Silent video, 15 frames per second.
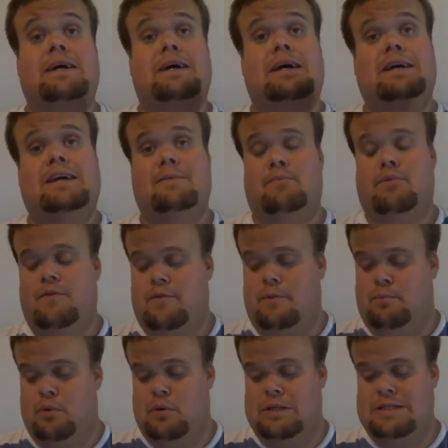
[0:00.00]
and can prove a
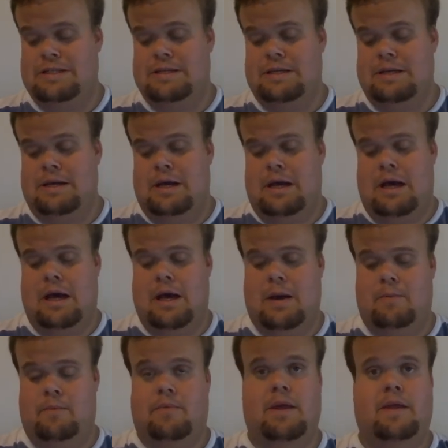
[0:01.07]
point
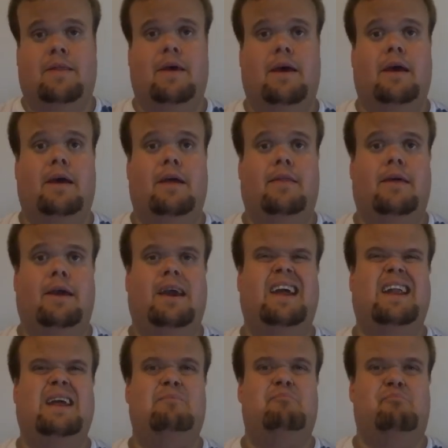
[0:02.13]
that they're
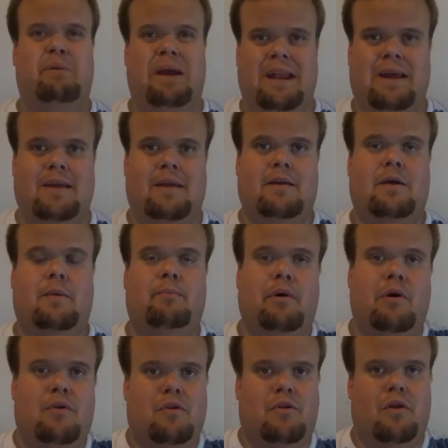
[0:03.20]
getting better
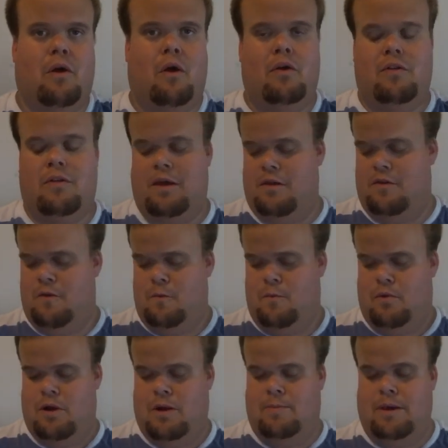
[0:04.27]
opposed to last year's
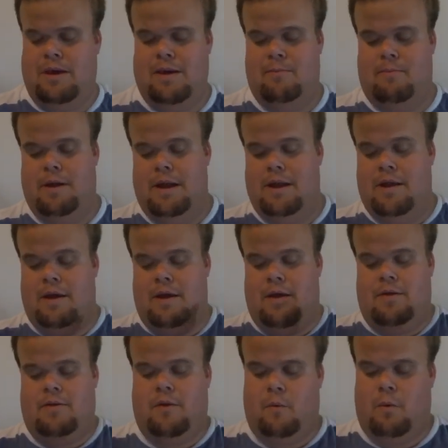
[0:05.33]
Super Rugby campaign.
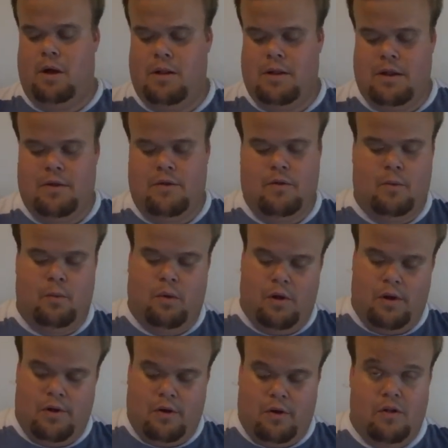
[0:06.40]
So well done to the
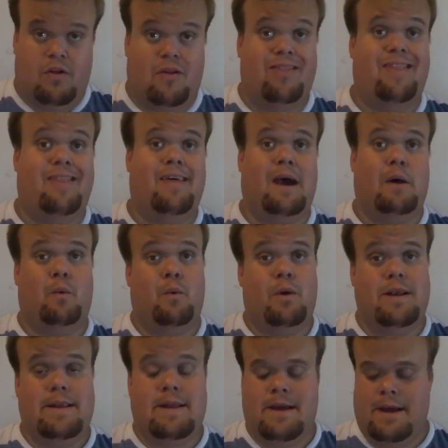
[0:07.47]
Waratahs on that
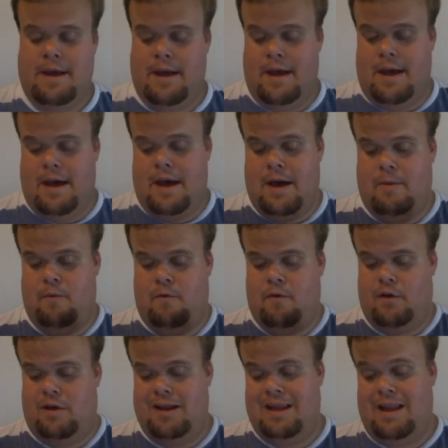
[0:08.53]
win. If we
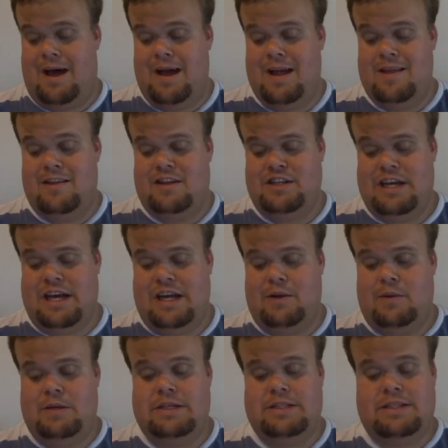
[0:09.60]
look at Lions,
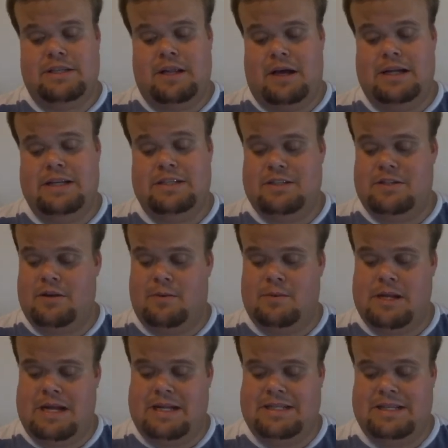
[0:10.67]
Jaguares, Lions
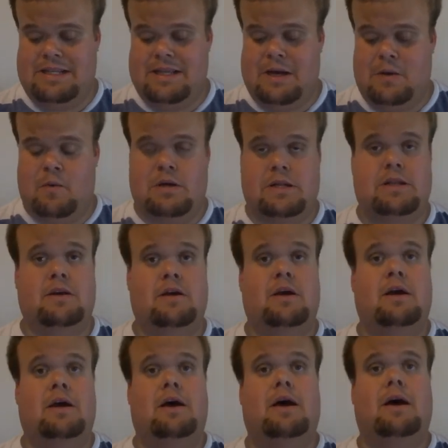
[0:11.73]
dominating that one.
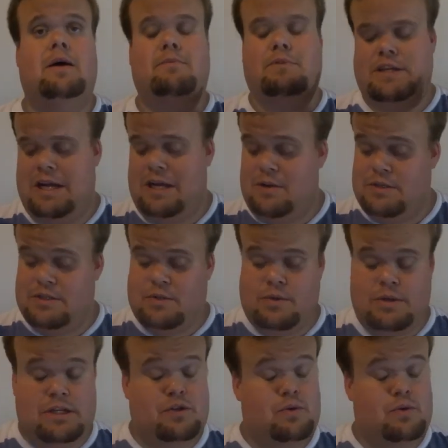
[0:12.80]
Jaguares scoring